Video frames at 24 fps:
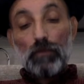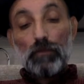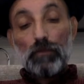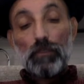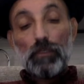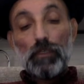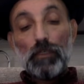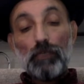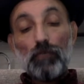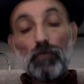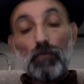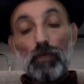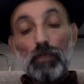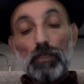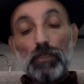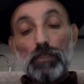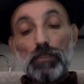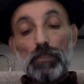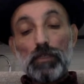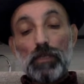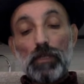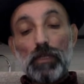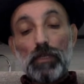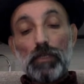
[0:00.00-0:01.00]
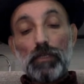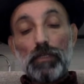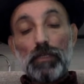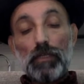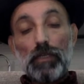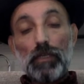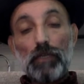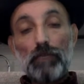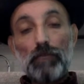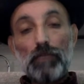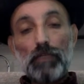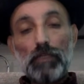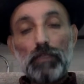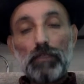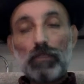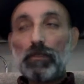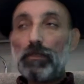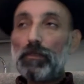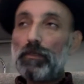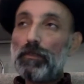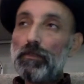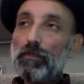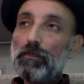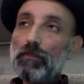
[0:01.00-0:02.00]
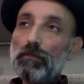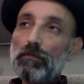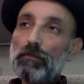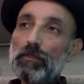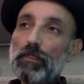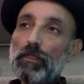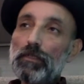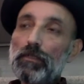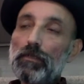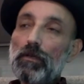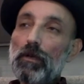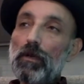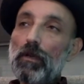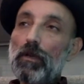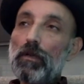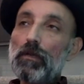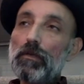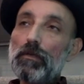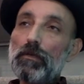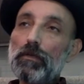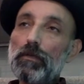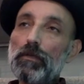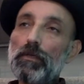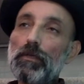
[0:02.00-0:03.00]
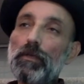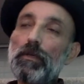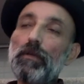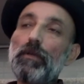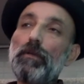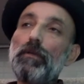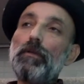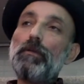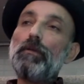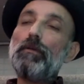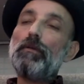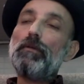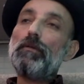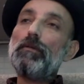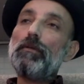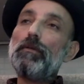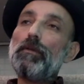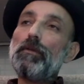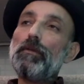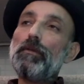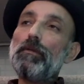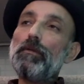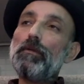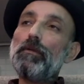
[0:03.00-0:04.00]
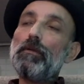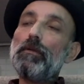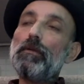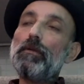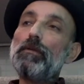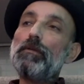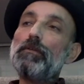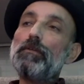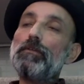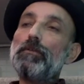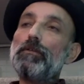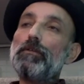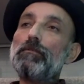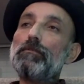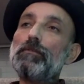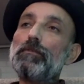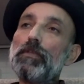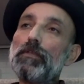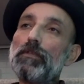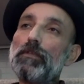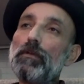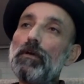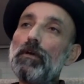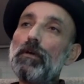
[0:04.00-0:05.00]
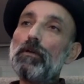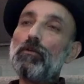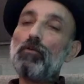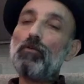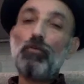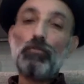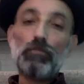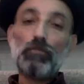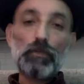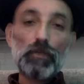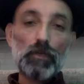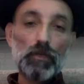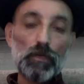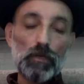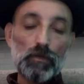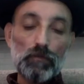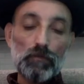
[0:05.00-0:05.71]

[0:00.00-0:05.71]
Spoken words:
did was I have that, that car, that car holder